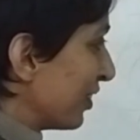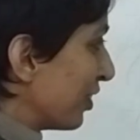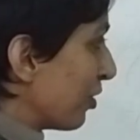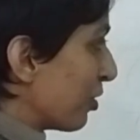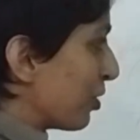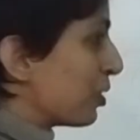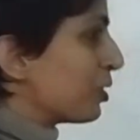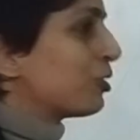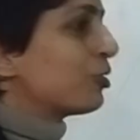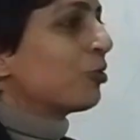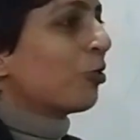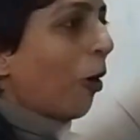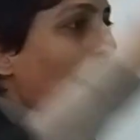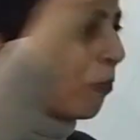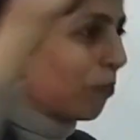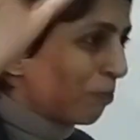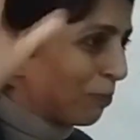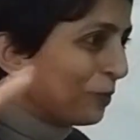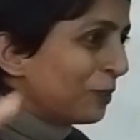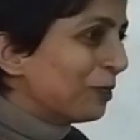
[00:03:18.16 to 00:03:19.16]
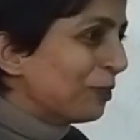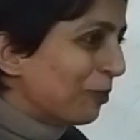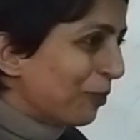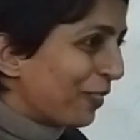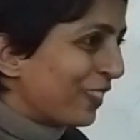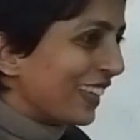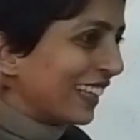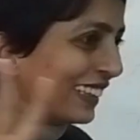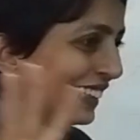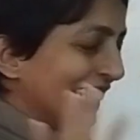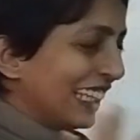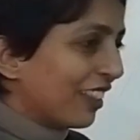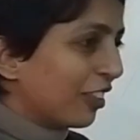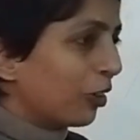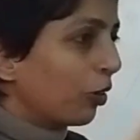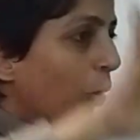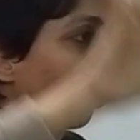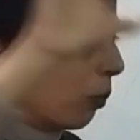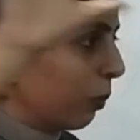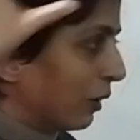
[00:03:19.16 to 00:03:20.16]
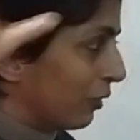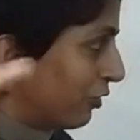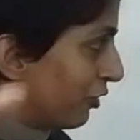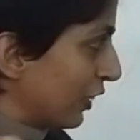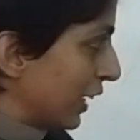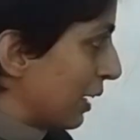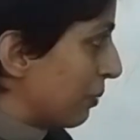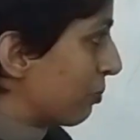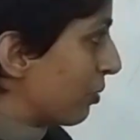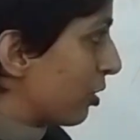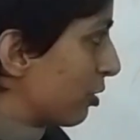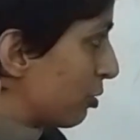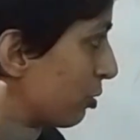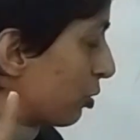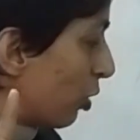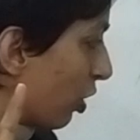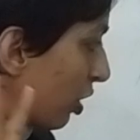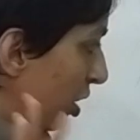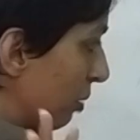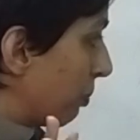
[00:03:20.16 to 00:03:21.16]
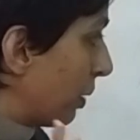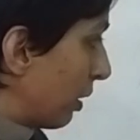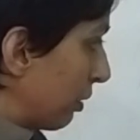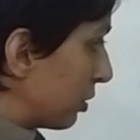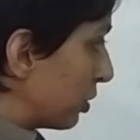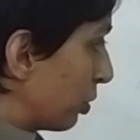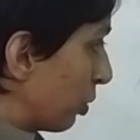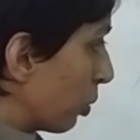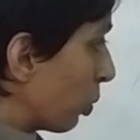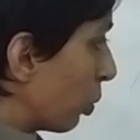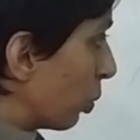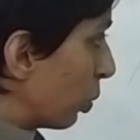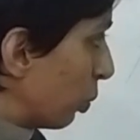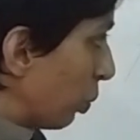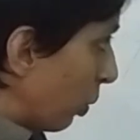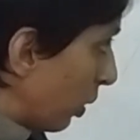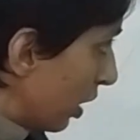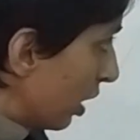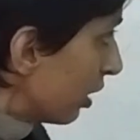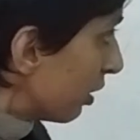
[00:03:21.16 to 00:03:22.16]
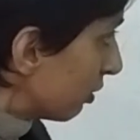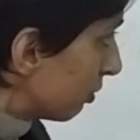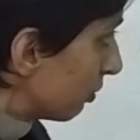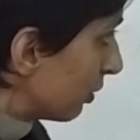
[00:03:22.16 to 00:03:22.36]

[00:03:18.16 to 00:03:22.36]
stop using these global frames to talk about your own work.